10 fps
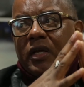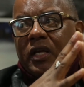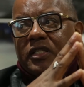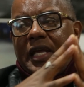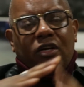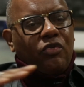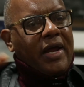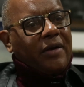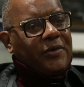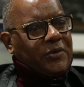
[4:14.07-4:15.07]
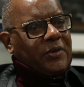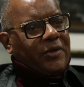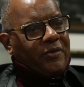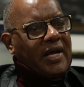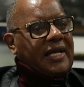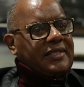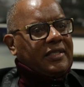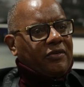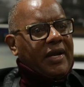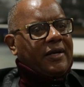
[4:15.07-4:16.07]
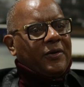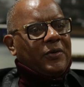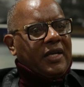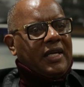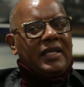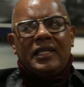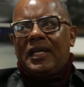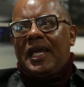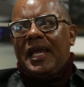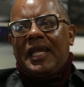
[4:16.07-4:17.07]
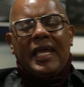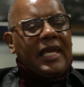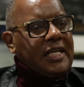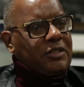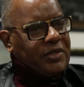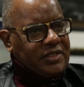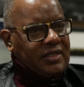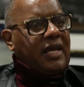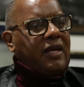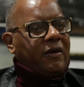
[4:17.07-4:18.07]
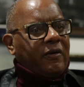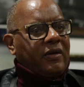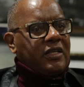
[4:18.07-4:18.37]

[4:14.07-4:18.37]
is that crack was on the horizon, crack cocaine, and AIDS was there.